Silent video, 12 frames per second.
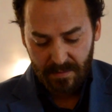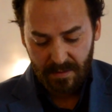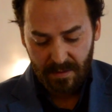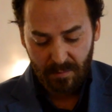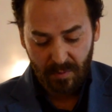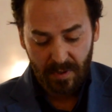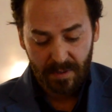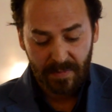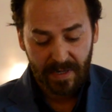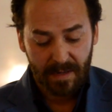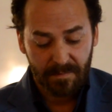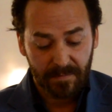And the Word
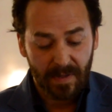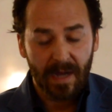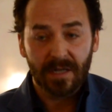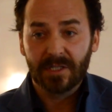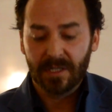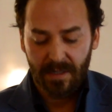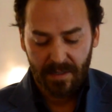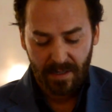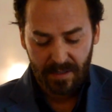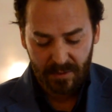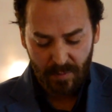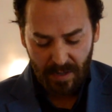became flesh
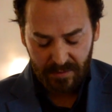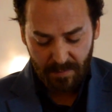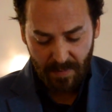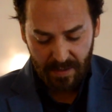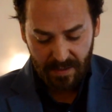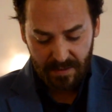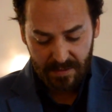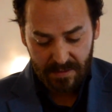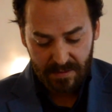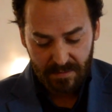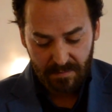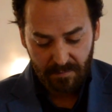and dwelt among
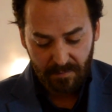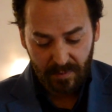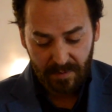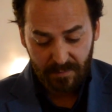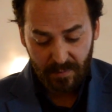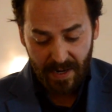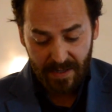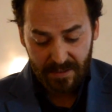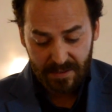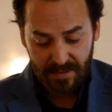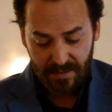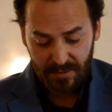us, full of
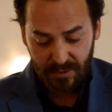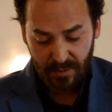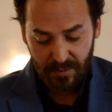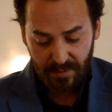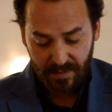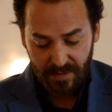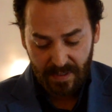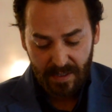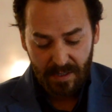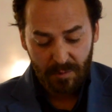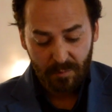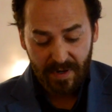grace and truth.
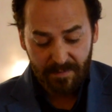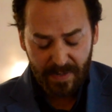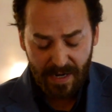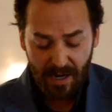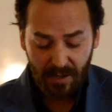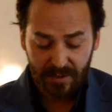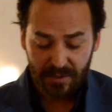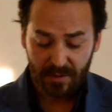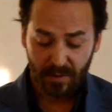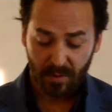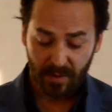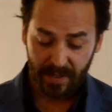We have beheld his
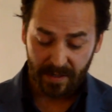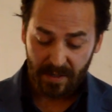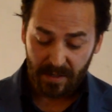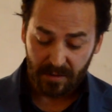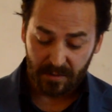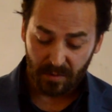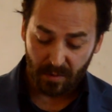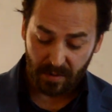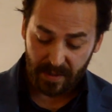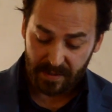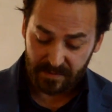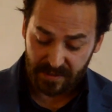glory.
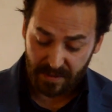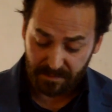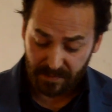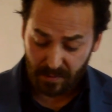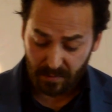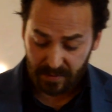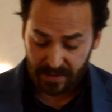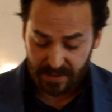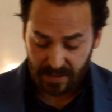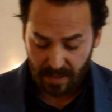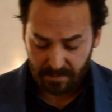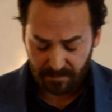Glory as of the only
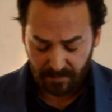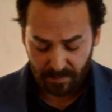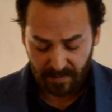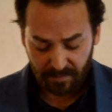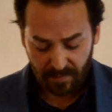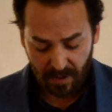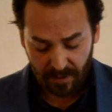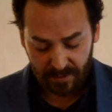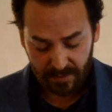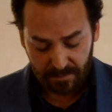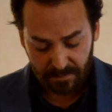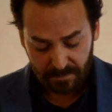Son from the Father.